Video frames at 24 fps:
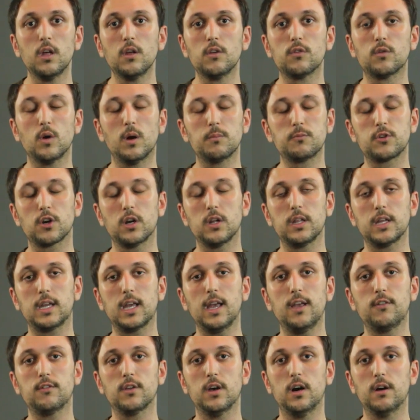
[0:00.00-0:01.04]
So I'm Charlie
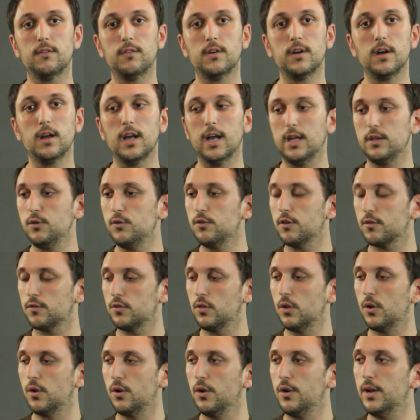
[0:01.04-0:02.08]
Kasov, and you
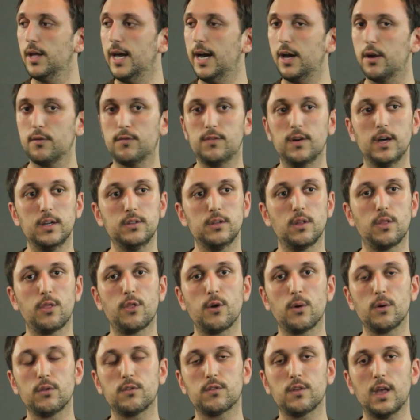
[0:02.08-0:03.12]
just learned how to find the
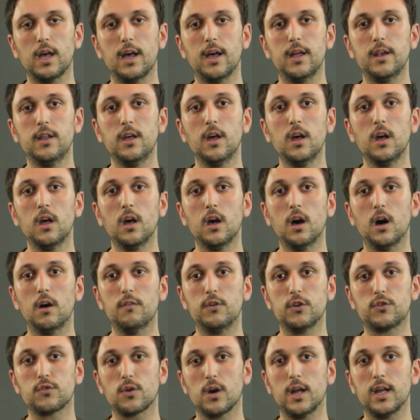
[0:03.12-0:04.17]
third side of
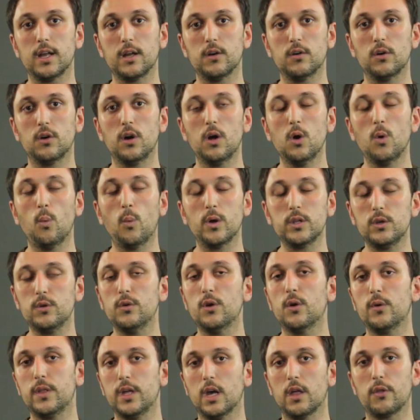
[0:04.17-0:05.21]
a triangle when you
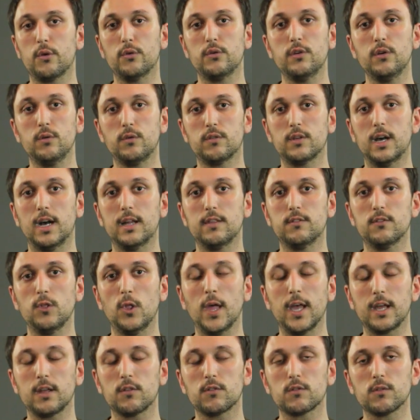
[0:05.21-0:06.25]
know the other two sides'
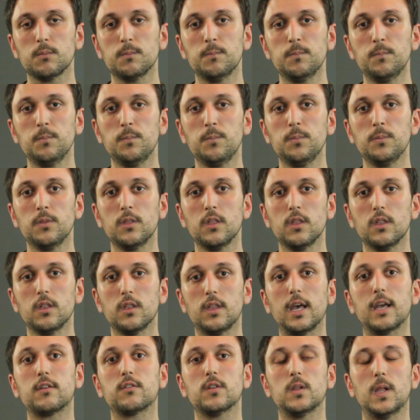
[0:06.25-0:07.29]
lengths.
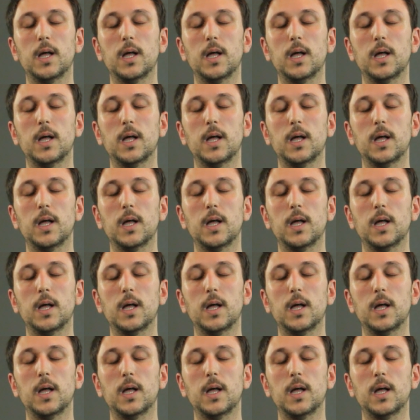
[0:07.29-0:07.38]
Thanks a